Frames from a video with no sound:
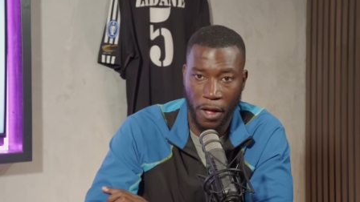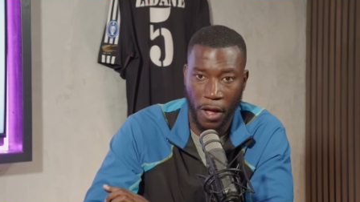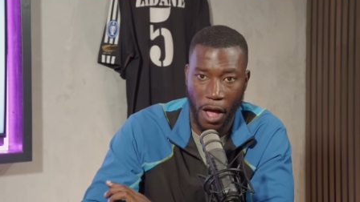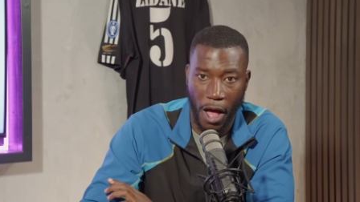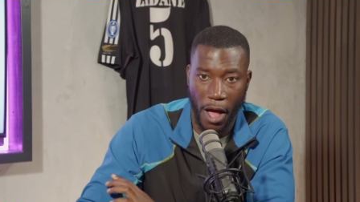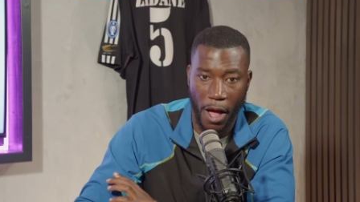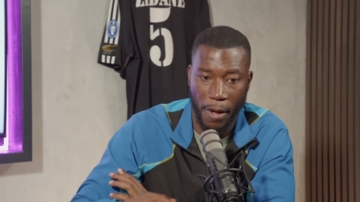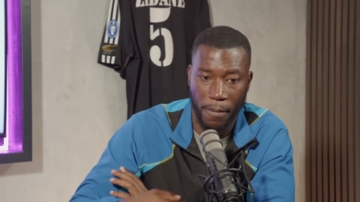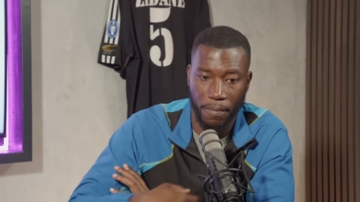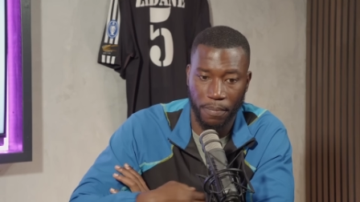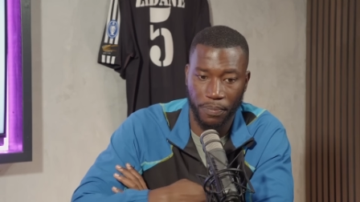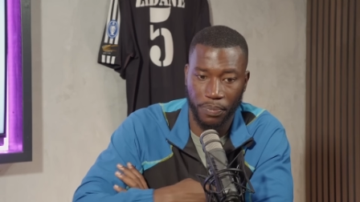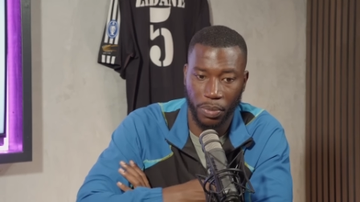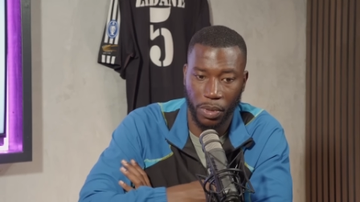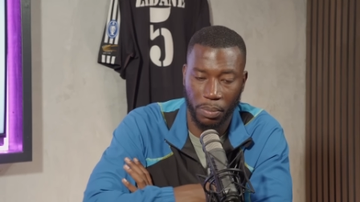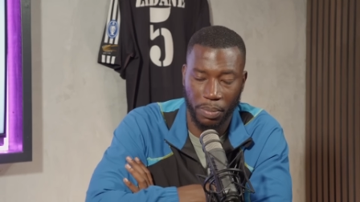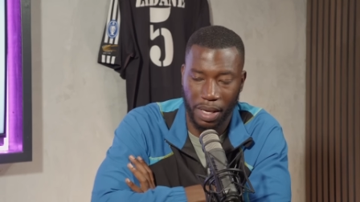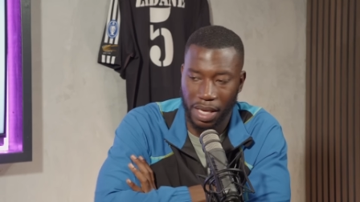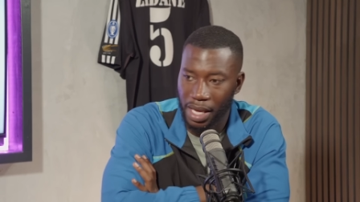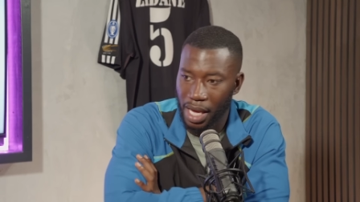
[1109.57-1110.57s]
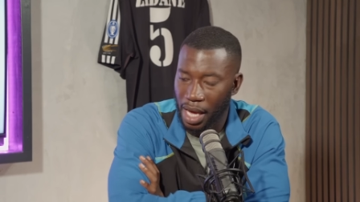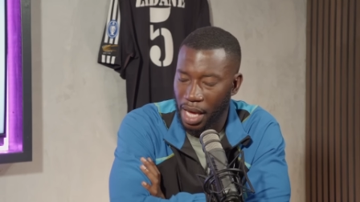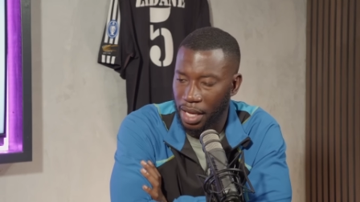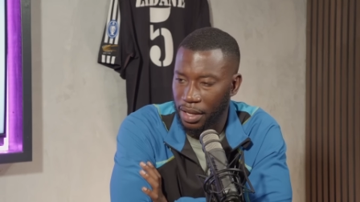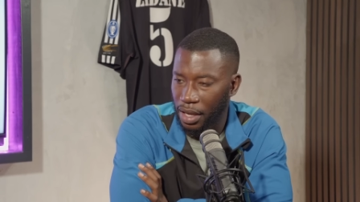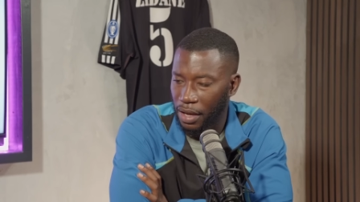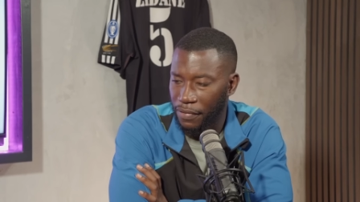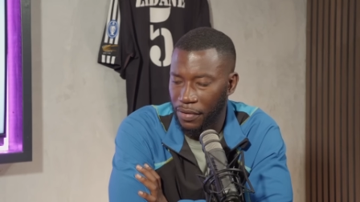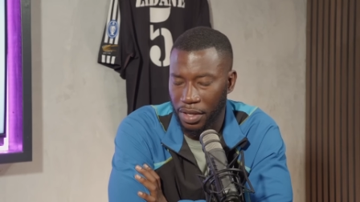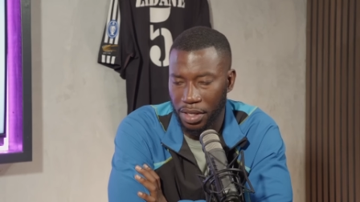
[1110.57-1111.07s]
Um, but
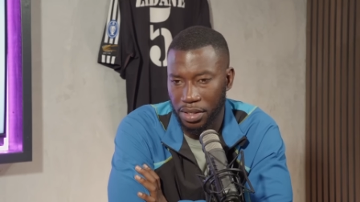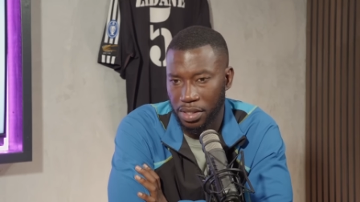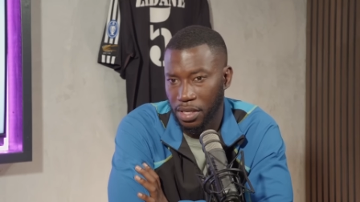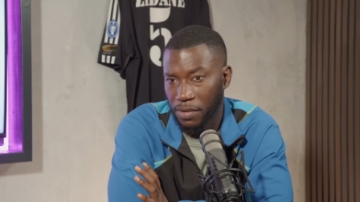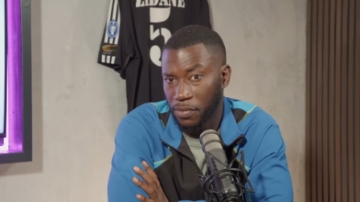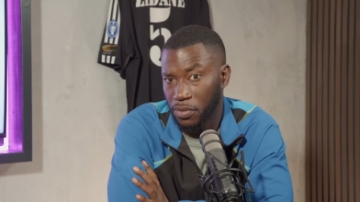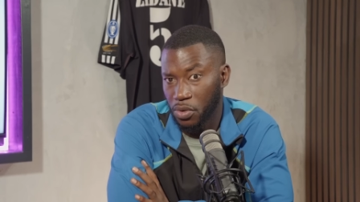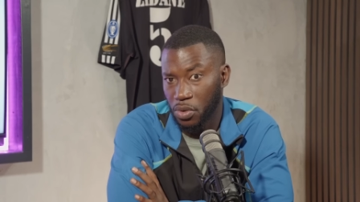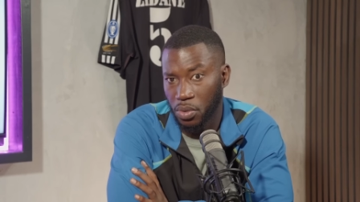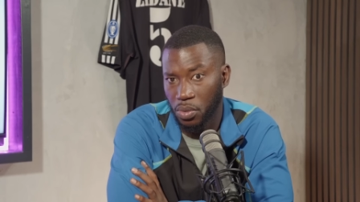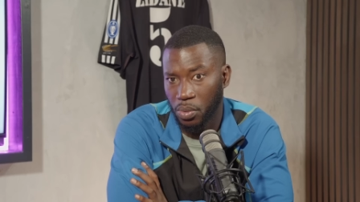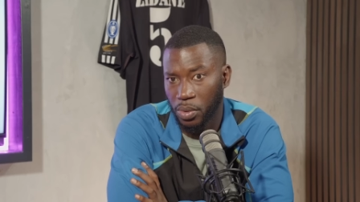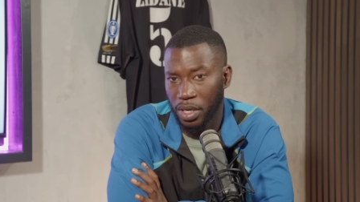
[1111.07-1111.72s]
yeah, I think it's difficult.